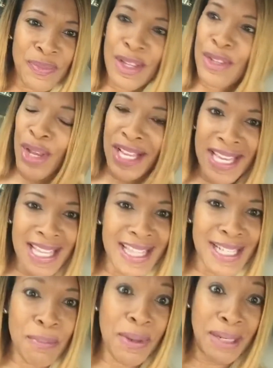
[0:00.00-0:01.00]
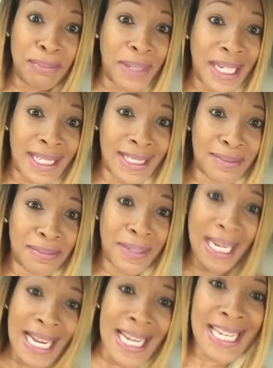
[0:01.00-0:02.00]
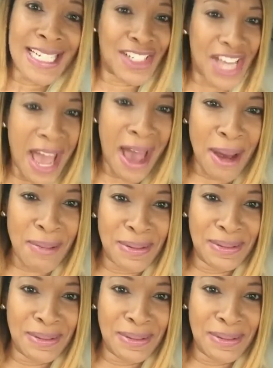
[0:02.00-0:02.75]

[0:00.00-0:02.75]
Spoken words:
So I get this, but I need a job,